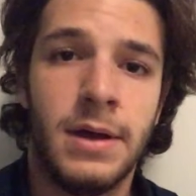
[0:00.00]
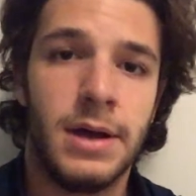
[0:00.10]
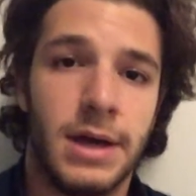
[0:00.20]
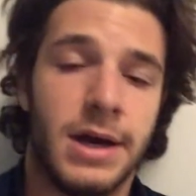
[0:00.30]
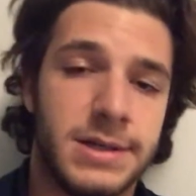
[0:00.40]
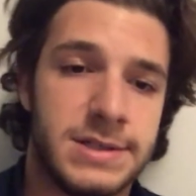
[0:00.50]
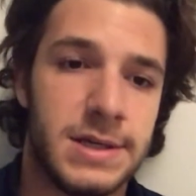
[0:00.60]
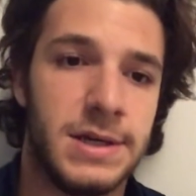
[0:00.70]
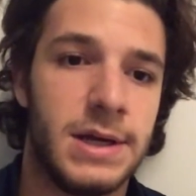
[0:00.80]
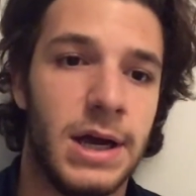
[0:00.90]
Hey
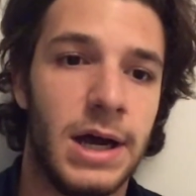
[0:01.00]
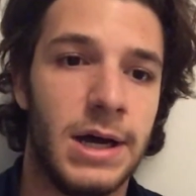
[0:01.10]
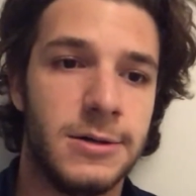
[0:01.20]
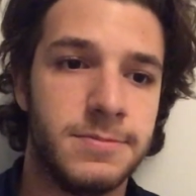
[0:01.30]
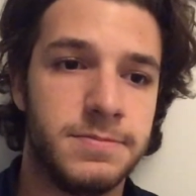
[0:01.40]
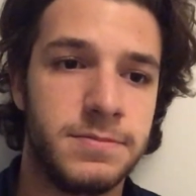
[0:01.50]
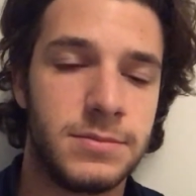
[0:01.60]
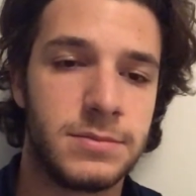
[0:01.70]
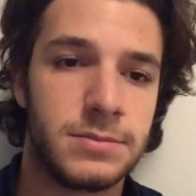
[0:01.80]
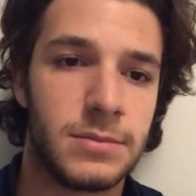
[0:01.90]
guys, um,
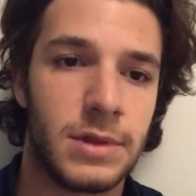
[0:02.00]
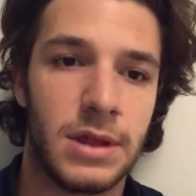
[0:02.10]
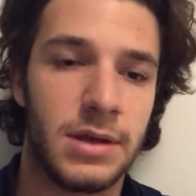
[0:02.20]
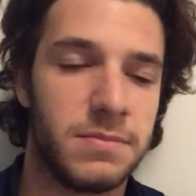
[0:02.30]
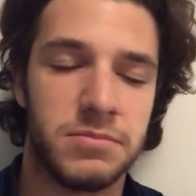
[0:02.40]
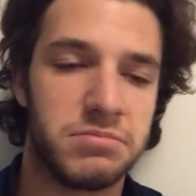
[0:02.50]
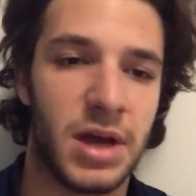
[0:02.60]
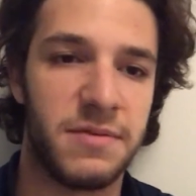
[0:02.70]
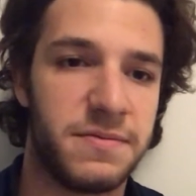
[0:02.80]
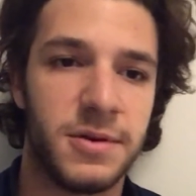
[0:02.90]

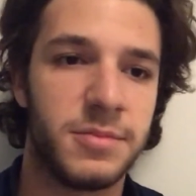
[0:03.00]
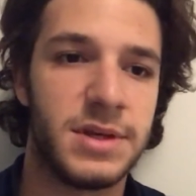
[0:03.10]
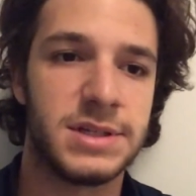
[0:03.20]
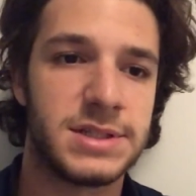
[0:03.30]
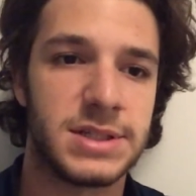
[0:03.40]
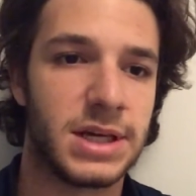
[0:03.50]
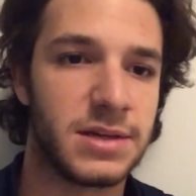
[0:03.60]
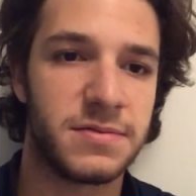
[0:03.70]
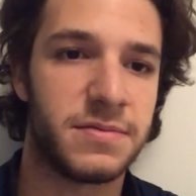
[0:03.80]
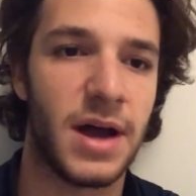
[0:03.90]
I filmed this
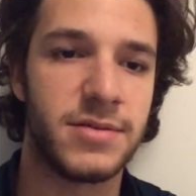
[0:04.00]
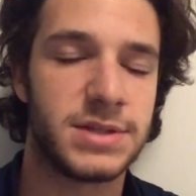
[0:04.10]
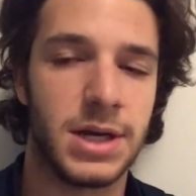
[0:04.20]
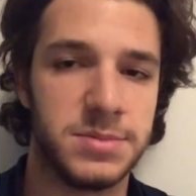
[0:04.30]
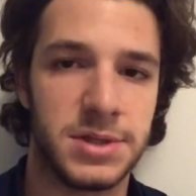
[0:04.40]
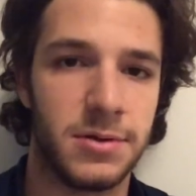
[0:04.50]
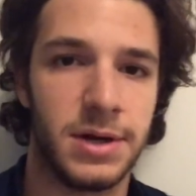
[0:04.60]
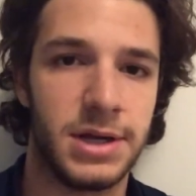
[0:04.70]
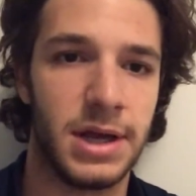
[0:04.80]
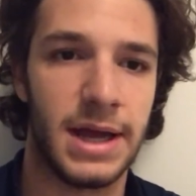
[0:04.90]
like five times
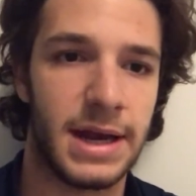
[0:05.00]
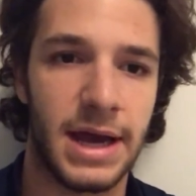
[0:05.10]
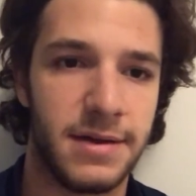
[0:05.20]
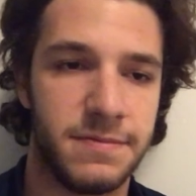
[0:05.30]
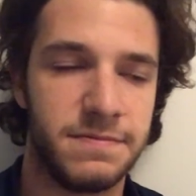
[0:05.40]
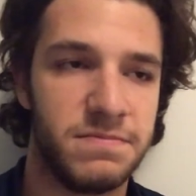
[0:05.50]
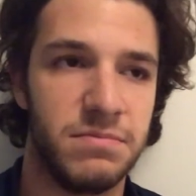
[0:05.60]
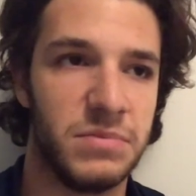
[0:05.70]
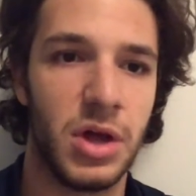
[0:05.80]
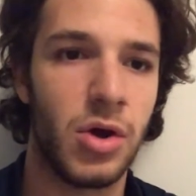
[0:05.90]
already and I have
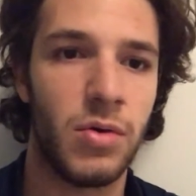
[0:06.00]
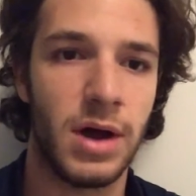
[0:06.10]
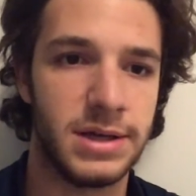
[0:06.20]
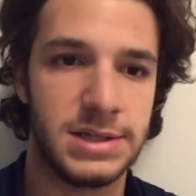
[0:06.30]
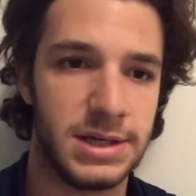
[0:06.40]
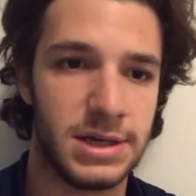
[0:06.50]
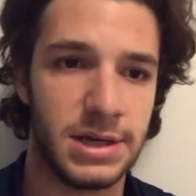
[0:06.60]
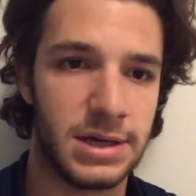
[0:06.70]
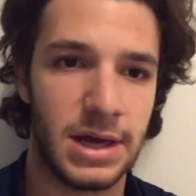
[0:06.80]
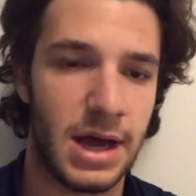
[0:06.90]
no
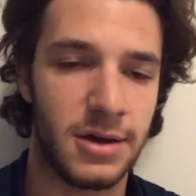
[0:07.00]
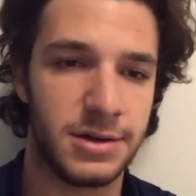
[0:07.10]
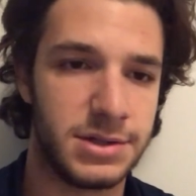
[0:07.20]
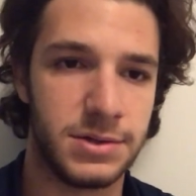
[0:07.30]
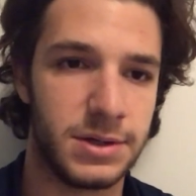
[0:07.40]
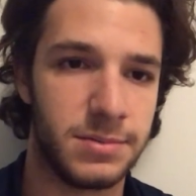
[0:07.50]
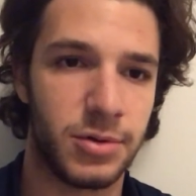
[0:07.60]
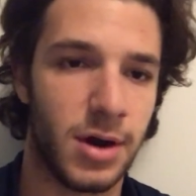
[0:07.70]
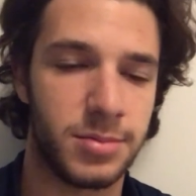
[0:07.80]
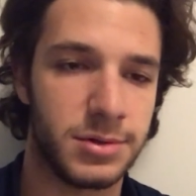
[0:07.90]
idea how to do it
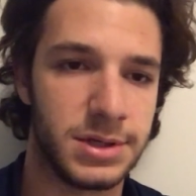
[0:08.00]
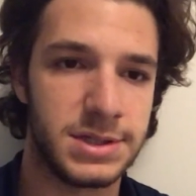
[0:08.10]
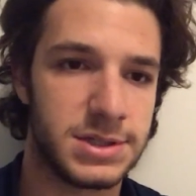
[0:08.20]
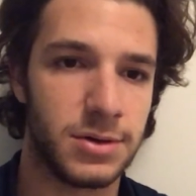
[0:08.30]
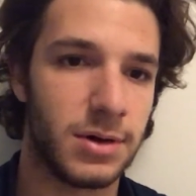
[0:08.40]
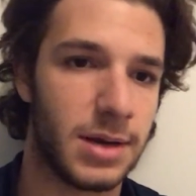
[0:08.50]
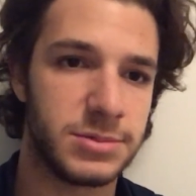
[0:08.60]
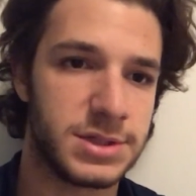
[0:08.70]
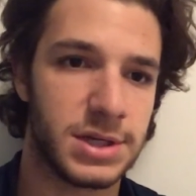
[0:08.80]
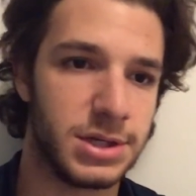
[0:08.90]
properly, so I'm
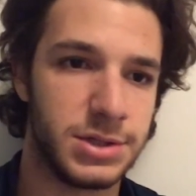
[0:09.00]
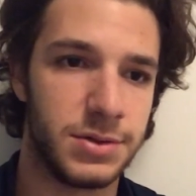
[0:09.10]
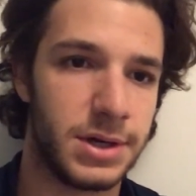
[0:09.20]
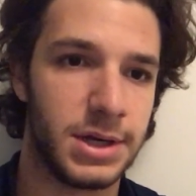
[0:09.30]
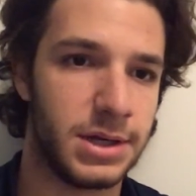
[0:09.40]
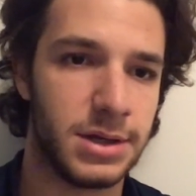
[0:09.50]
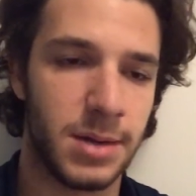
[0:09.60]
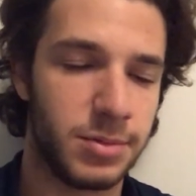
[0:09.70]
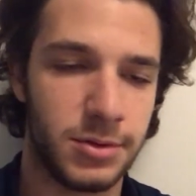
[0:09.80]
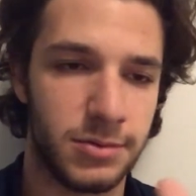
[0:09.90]
just gonna do it and
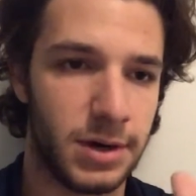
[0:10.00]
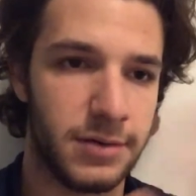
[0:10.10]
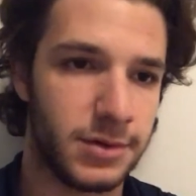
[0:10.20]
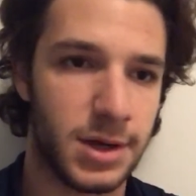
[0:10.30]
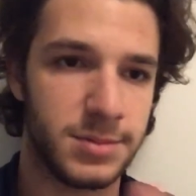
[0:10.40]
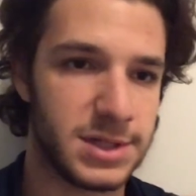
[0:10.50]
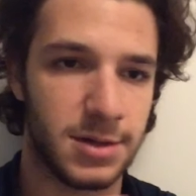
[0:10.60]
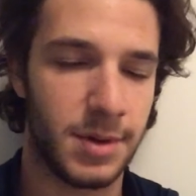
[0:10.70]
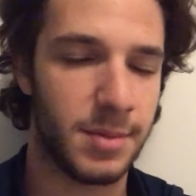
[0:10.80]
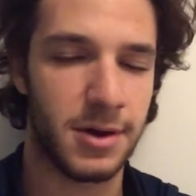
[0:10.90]
upload whatever comes out
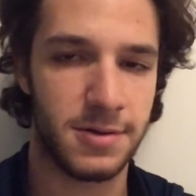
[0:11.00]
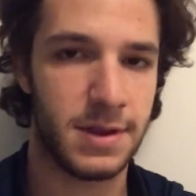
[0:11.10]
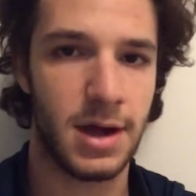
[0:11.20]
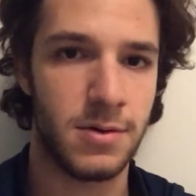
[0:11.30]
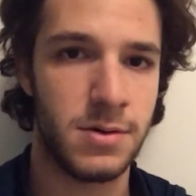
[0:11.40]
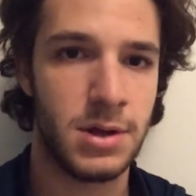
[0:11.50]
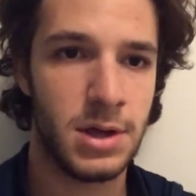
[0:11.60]
of my mouth now.